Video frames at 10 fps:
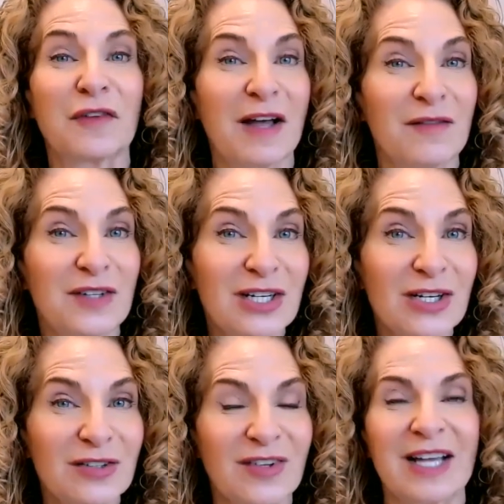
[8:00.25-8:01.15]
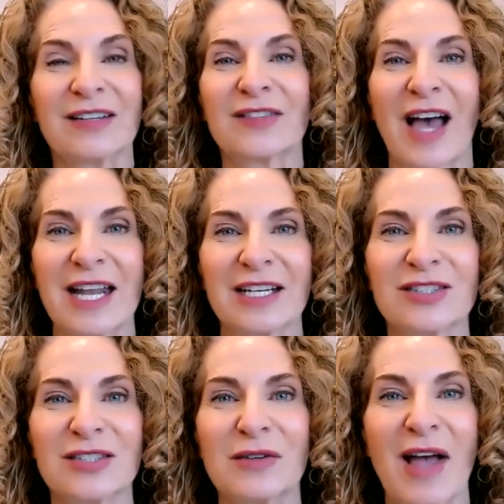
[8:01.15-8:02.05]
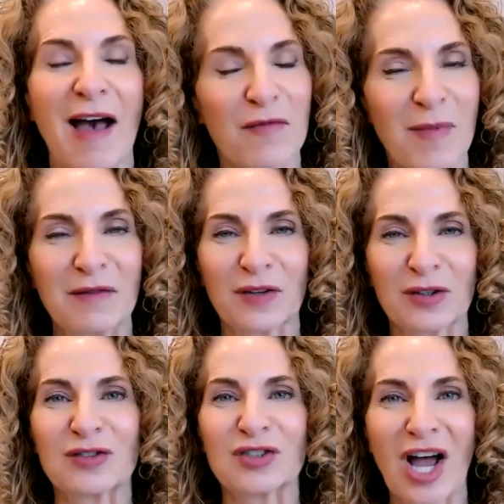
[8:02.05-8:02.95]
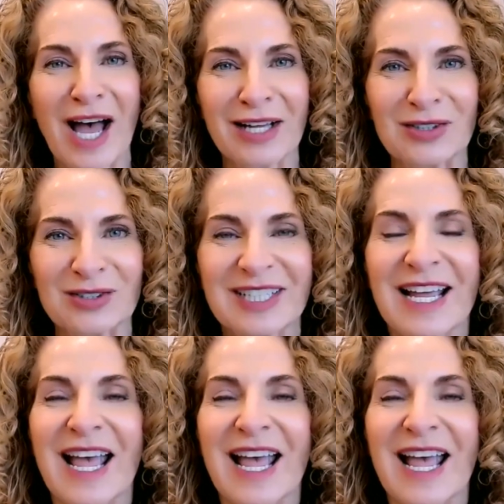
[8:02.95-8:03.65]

5 years, I decided to have my first child.